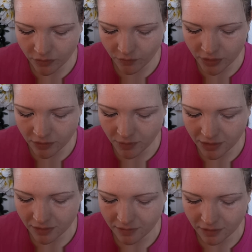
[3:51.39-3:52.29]
the reason why
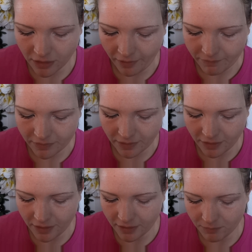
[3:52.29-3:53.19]
this slid off is I
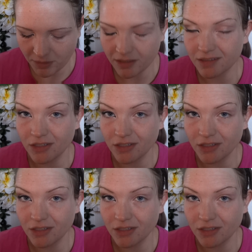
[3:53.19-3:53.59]
think it's because